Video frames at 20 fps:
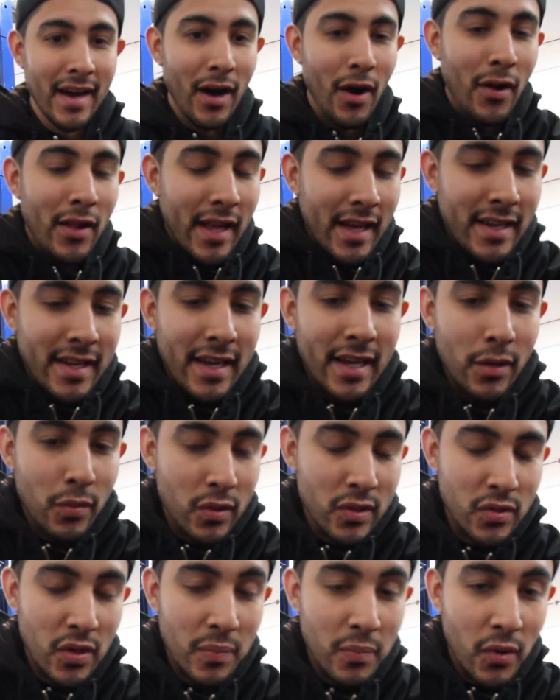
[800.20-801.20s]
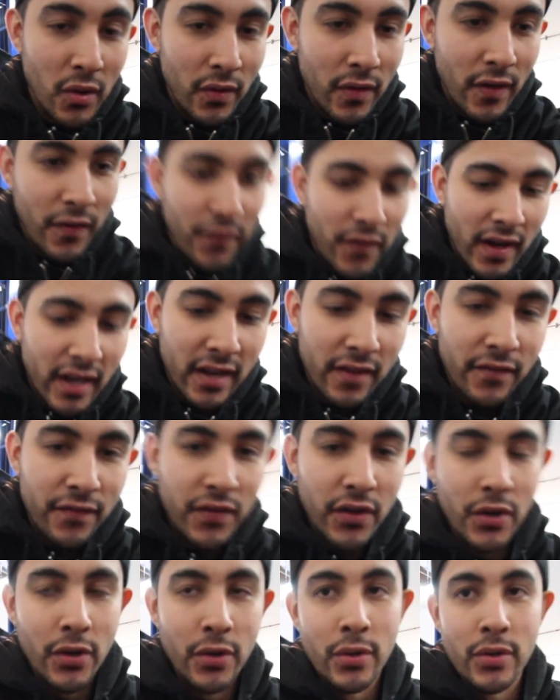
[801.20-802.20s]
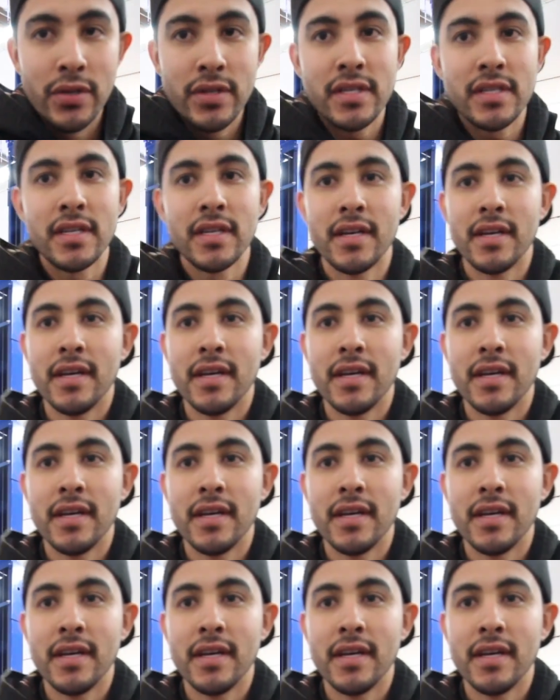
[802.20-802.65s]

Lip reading: All I did was remove the fucking fuse,